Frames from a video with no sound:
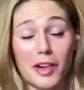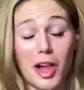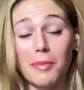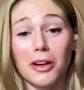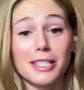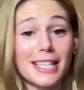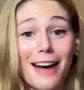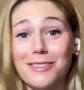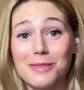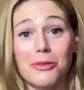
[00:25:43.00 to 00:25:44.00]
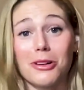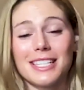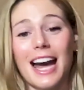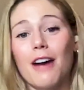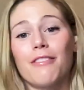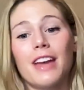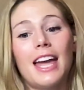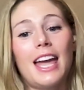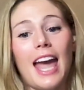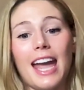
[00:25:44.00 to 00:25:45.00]
volleyball staff and support staff,
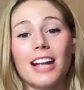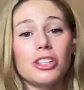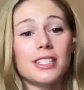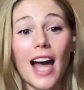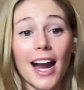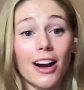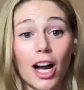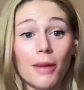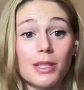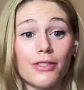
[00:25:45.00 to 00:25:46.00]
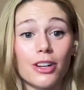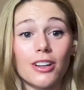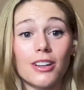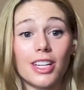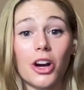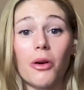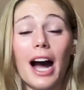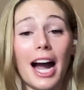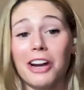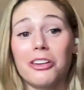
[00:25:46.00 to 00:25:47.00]
and just the higher ups for, you know,
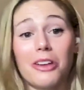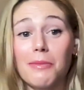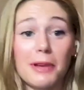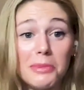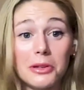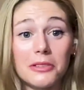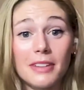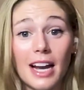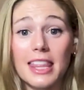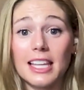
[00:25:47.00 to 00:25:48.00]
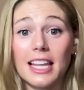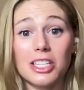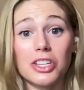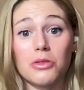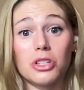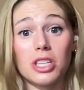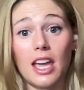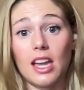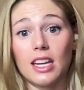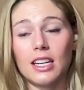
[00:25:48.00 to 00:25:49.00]
hiring great people. I think that's a huge
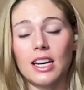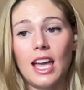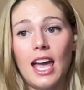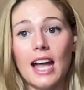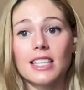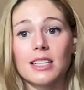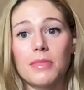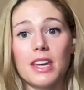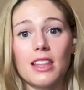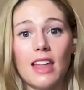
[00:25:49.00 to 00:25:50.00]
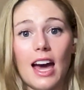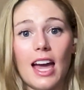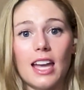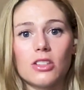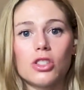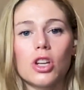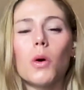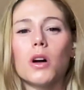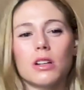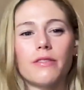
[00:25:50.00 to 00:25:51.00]
thing, and something that is
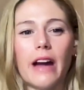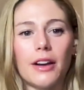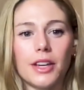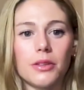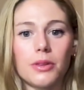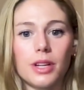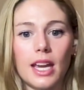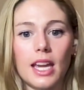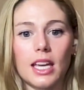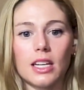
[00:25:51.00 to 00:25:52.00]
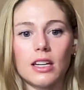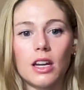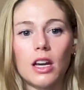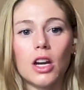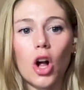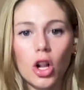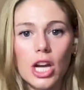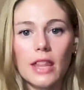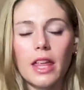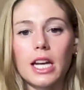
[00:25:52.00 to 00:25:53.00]
so undervalued in college
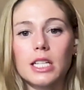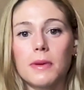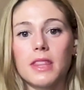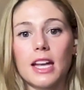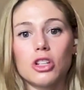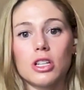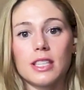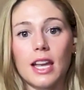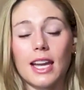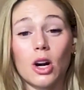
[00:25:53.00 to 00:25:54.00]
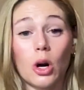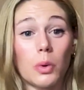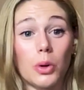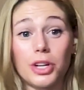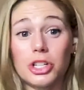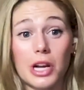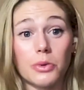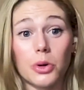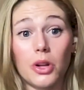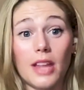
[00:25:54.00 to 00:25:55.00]
athletics, but then just like in our world in
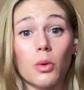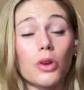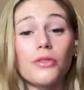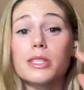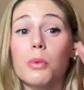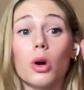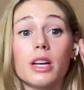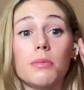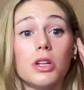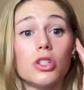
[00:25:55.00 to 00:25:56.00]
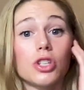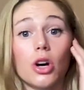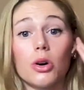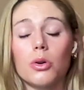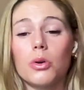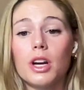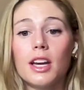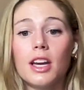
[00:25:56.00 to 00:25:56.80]
general. And the world of sport can be so